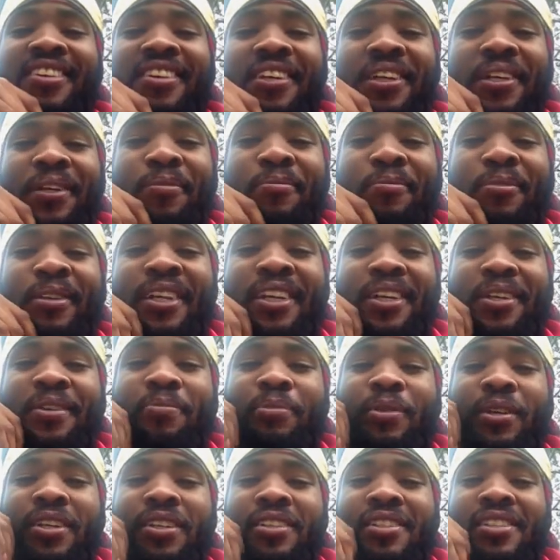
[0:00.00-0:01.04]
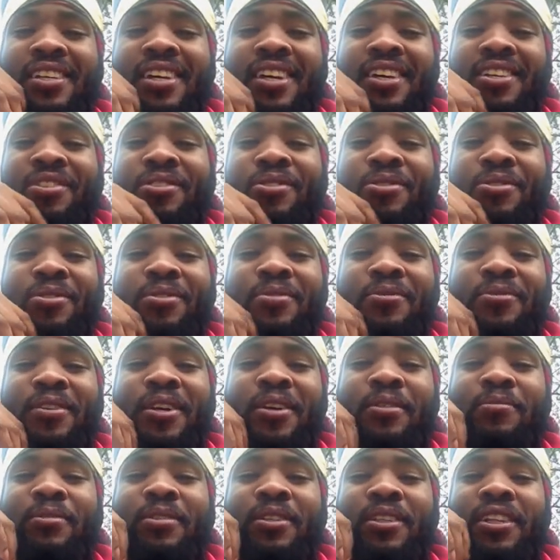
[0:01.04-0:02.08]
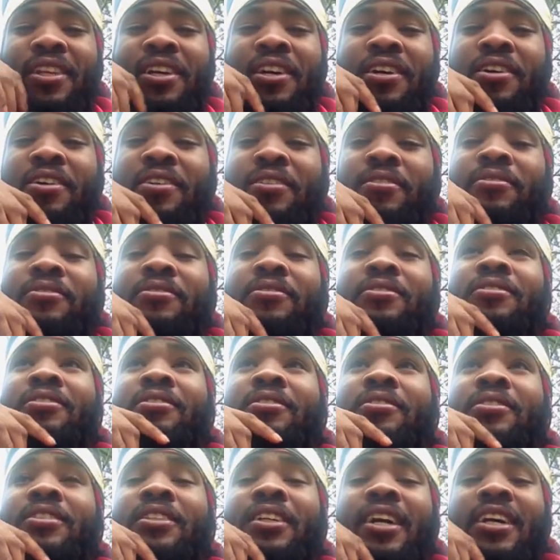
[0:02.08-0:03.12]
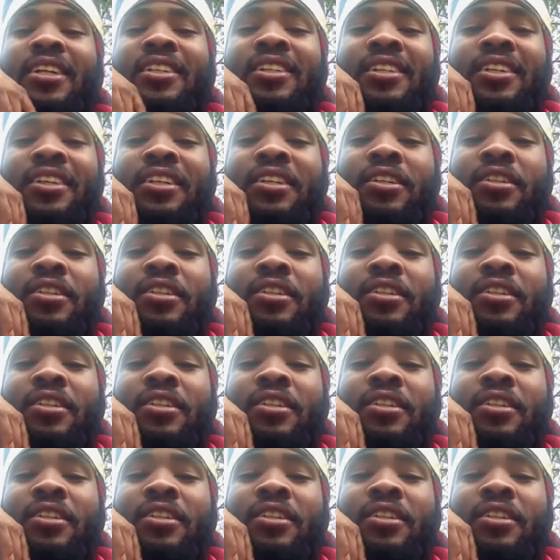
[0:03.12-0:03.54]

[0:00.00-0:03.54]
Yeah, playing. Peace. How you doing, family? Love. Who's out there?